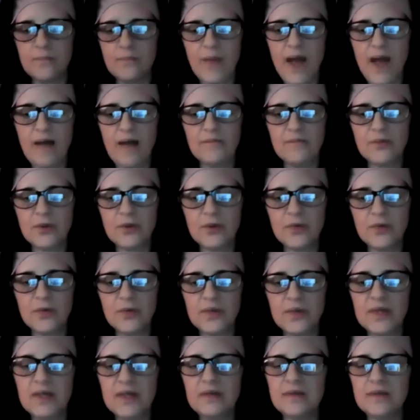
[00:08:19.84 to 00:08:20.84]
after
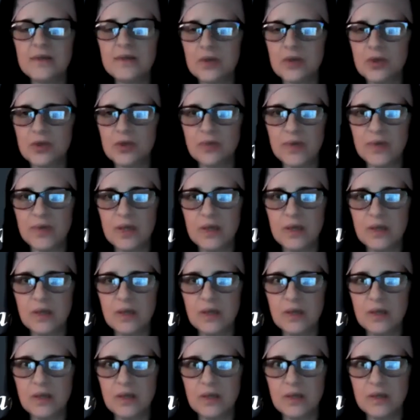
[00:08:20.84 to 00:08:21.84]
the surgery,
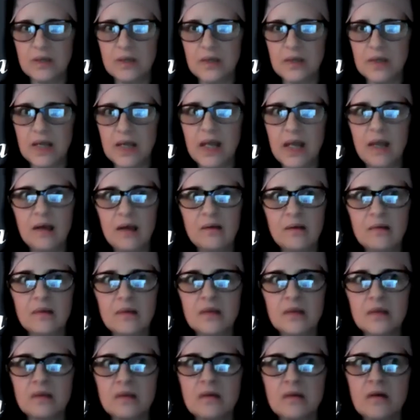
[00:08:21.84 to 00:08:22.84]
they did
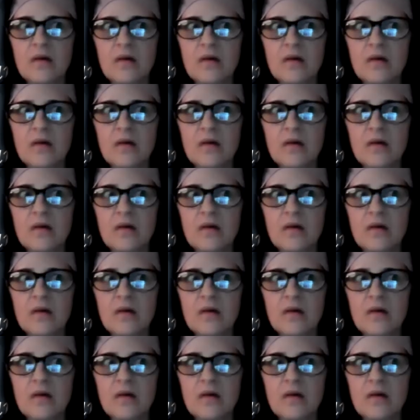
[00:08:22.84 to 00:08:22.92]
scans